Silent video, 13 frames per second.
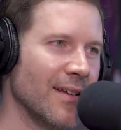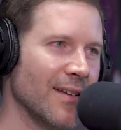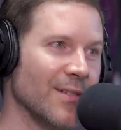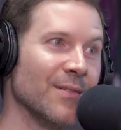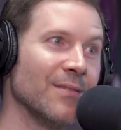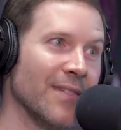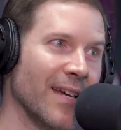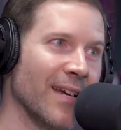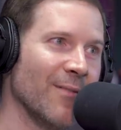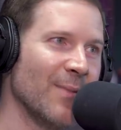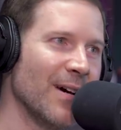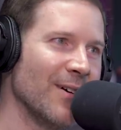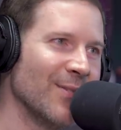Cause think
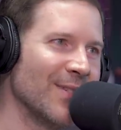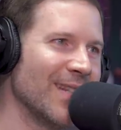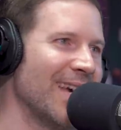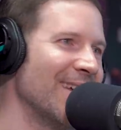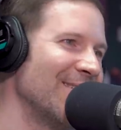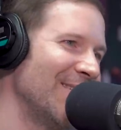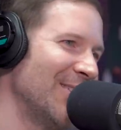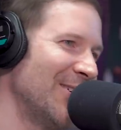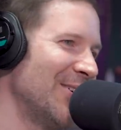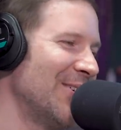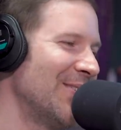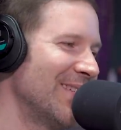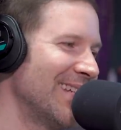about that, you
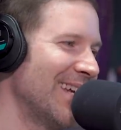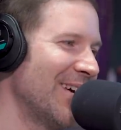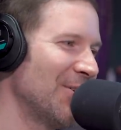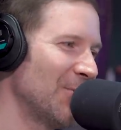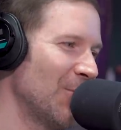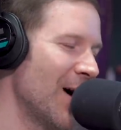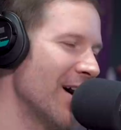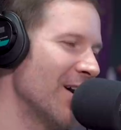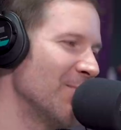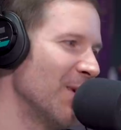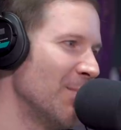know, mm. that was wild.